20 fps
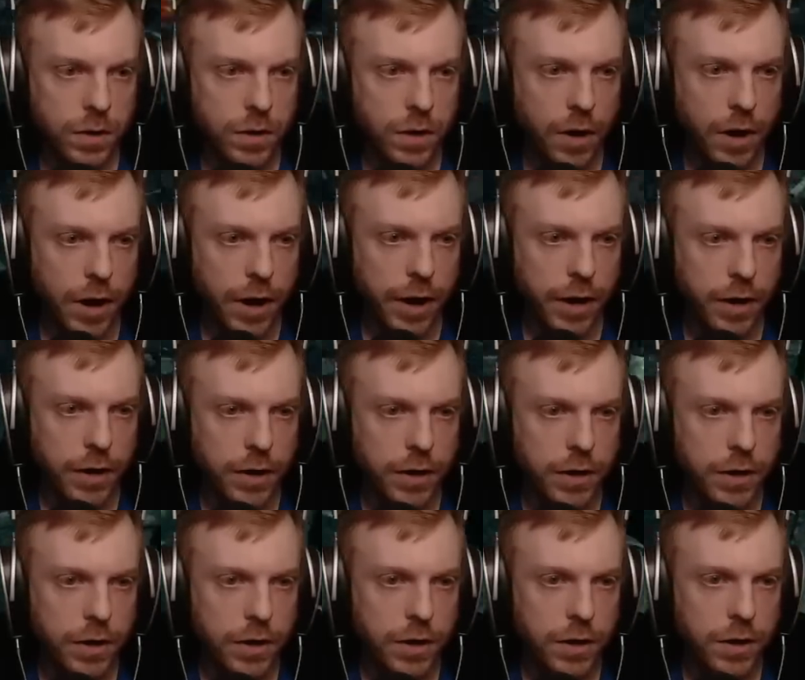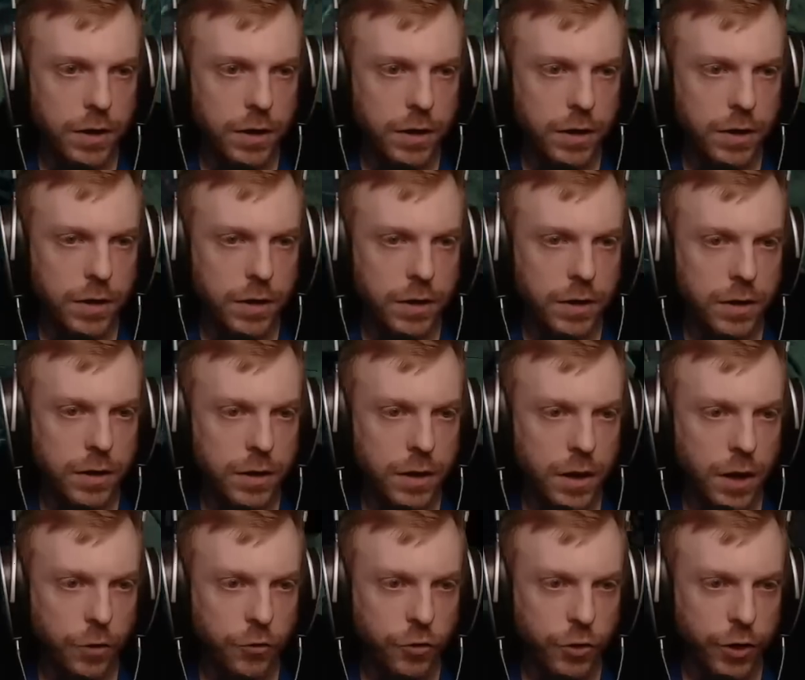Alright.
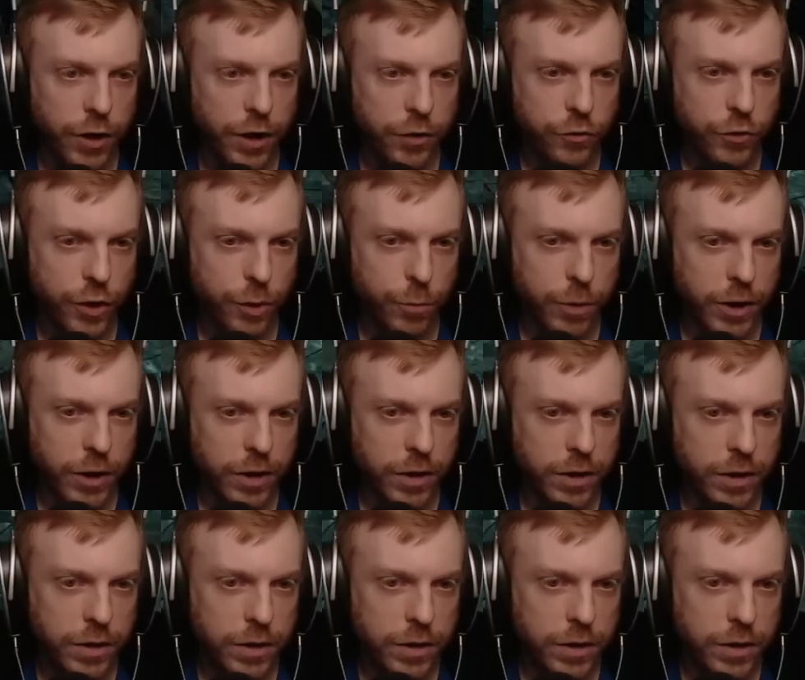I'll show you guys what I mean.